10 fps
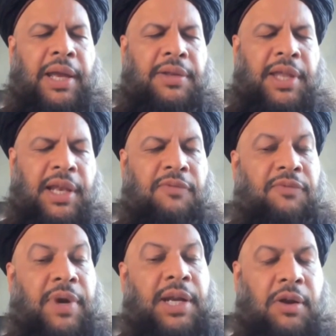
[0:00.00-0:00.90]
and they live
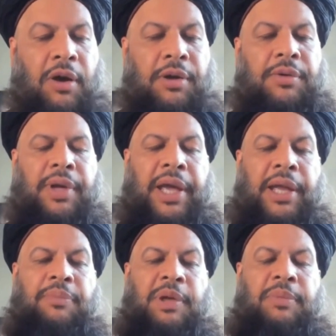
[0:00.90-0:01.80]
very long,
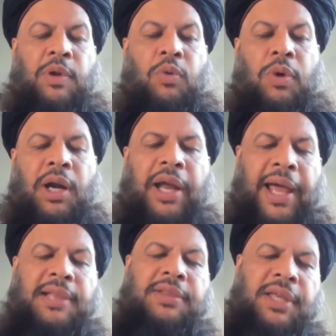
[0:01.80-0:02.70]
and people who
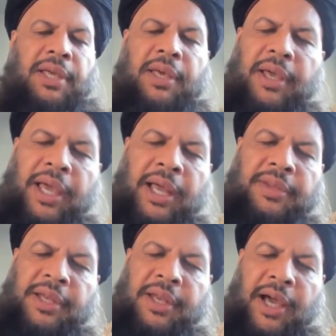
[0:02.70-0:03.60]
are healthy
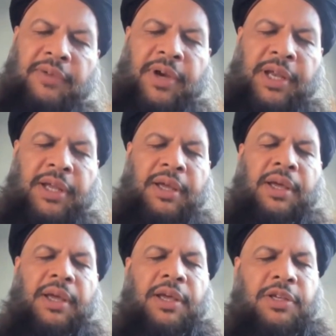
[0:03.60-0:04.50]
and they die very
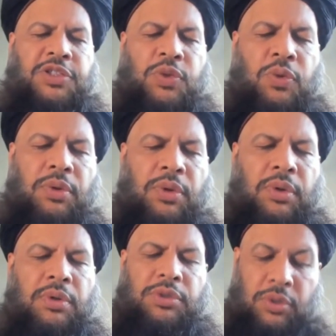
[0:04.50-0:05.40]
soon.
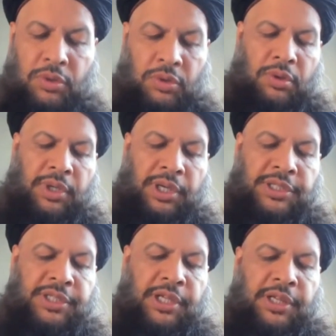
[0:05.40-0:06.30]
So
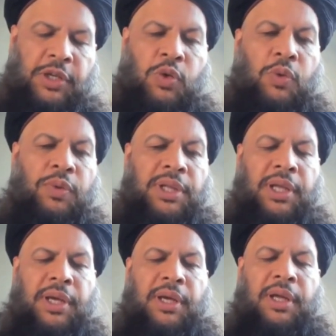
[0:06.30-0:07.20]
it's nothing to do
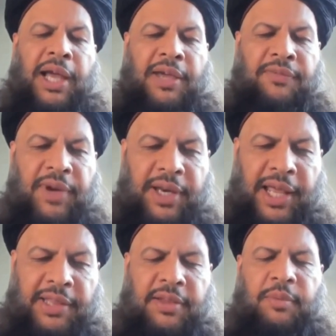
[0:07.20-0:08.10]
with uh, life and
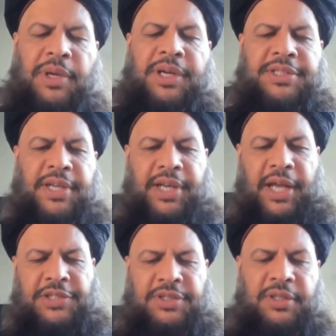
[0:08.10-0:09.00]
death, but it's a
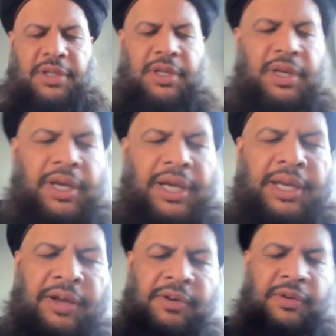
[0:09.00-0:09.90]
test, and